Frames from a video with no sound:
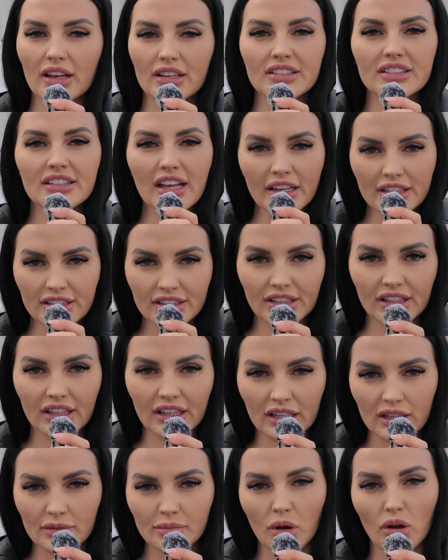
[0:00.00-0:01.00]
assessed the
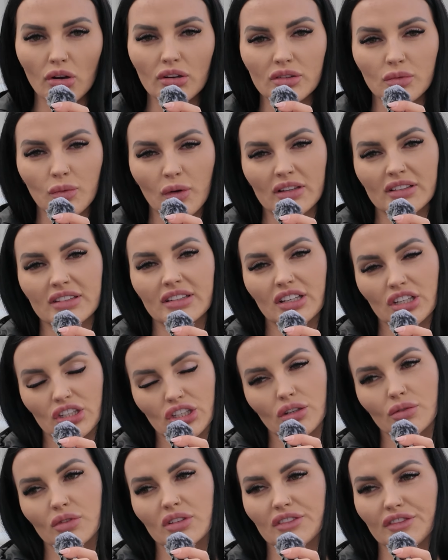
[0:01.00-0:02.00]
gearbox once the
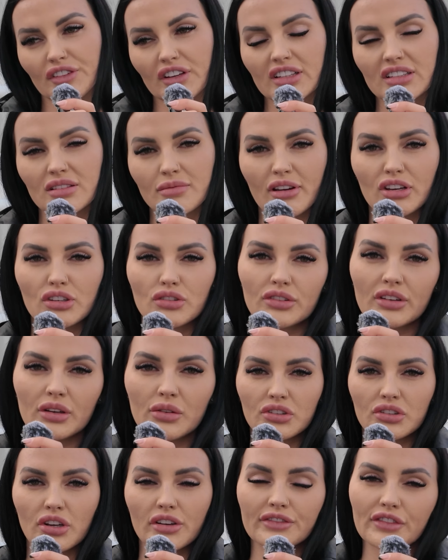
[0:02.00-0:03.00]
issue was fixed to make sure
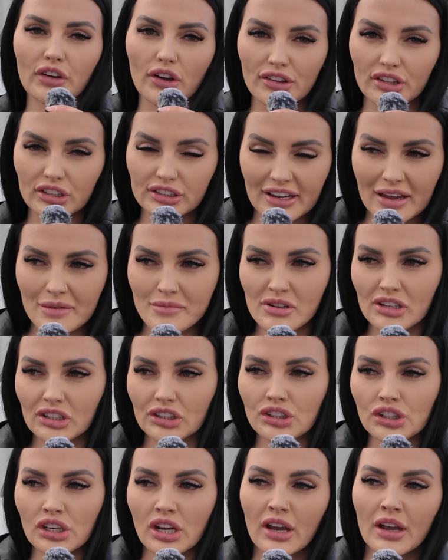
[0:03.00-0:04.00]
no further
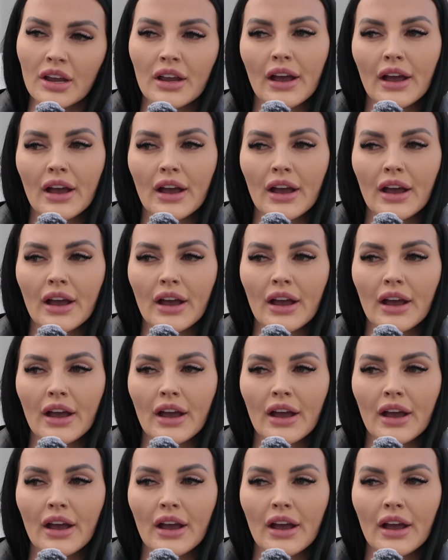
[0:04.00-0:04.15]
damage